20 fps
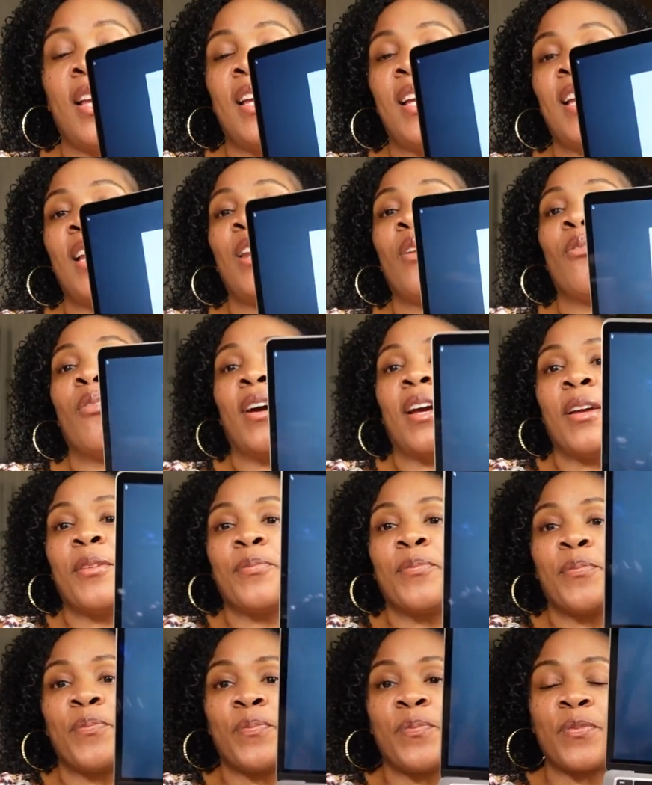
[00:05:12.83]
anyway
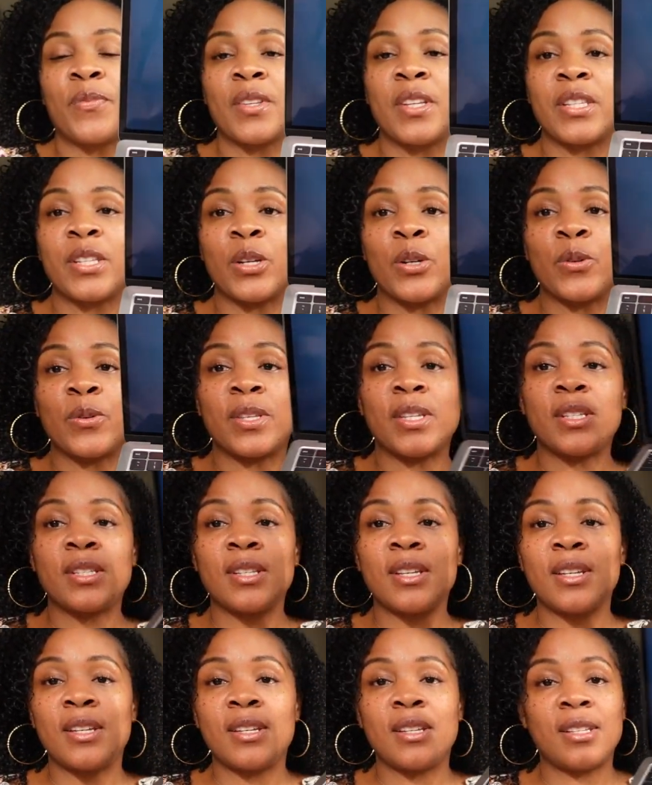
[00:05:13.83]
so this
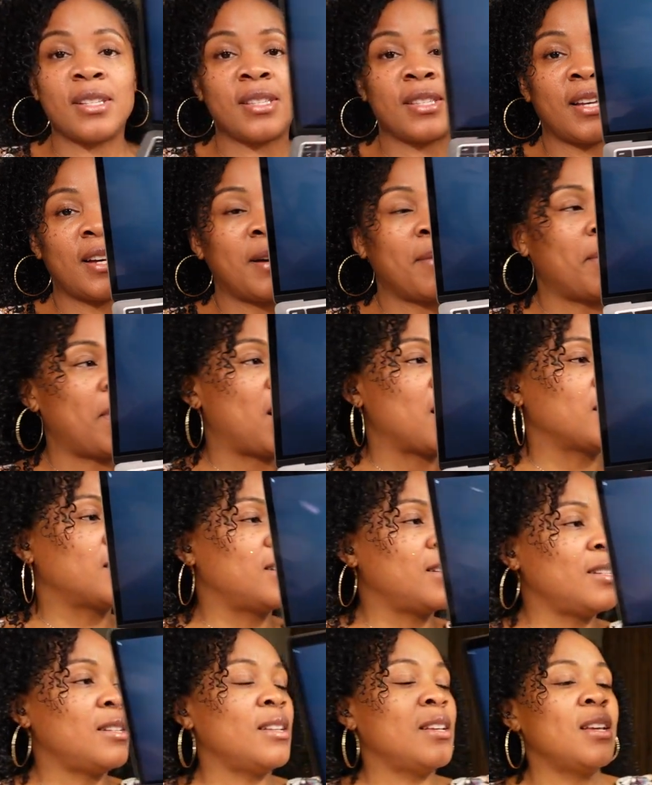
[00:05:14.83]
is the
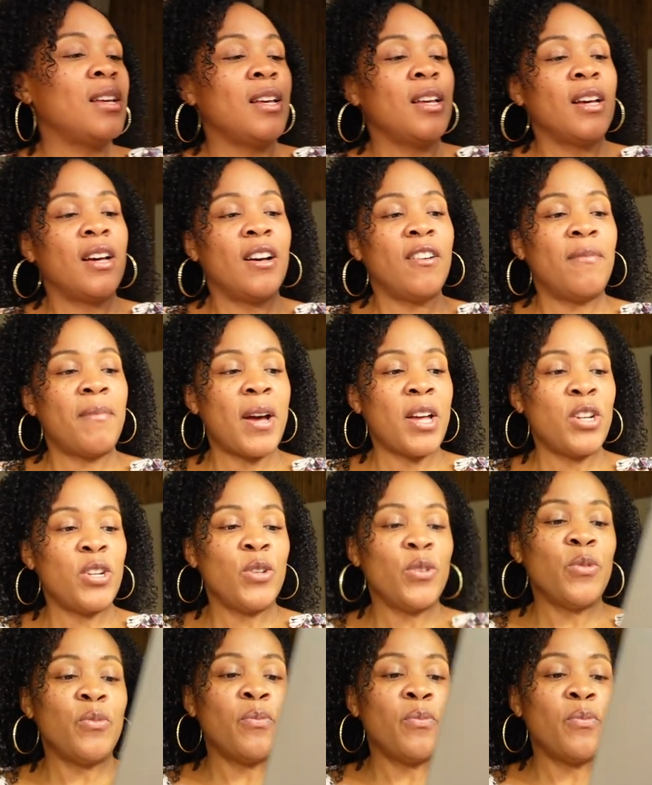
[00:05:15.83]
unboxing of my new